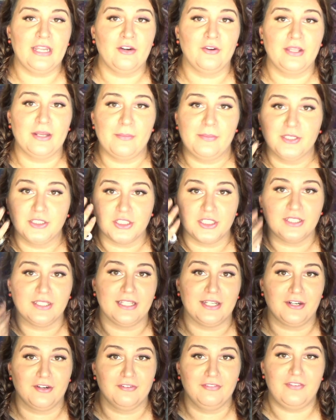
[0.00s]
I don't get a bunch of
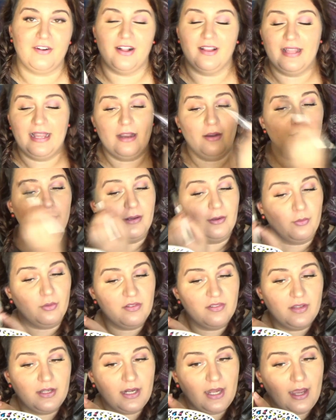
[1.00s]
glitter fallout, but
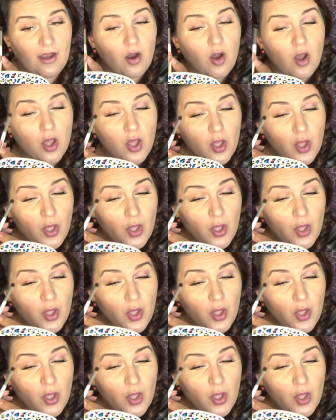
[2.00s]
we'll find out.